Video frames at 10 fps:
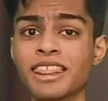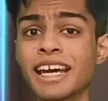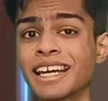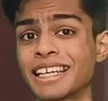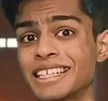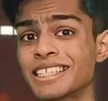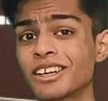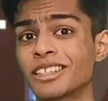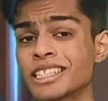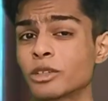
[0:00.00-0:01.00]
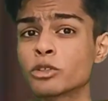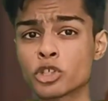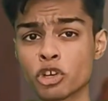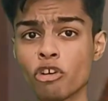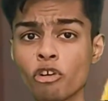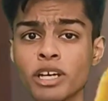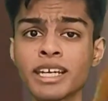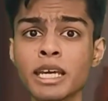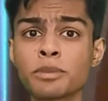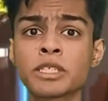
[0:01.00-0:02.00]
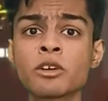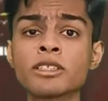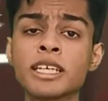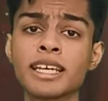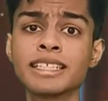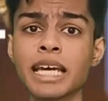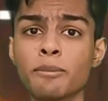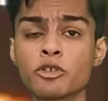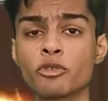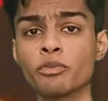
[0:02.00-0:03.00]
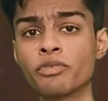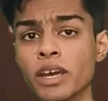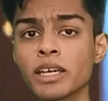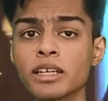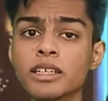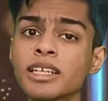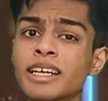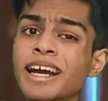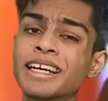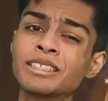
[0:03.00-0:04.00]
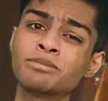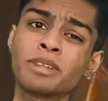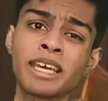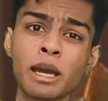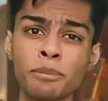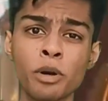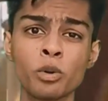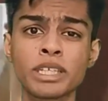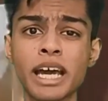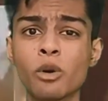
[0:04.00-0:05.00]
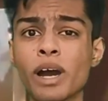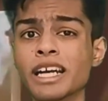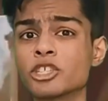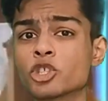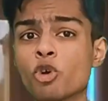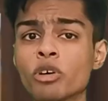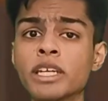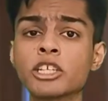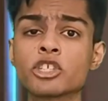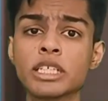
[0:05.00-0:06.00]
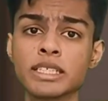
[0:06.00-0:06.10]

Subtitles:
That is until Chorong and Lip start taking damage from Vega, and they get poked out and Chorong initially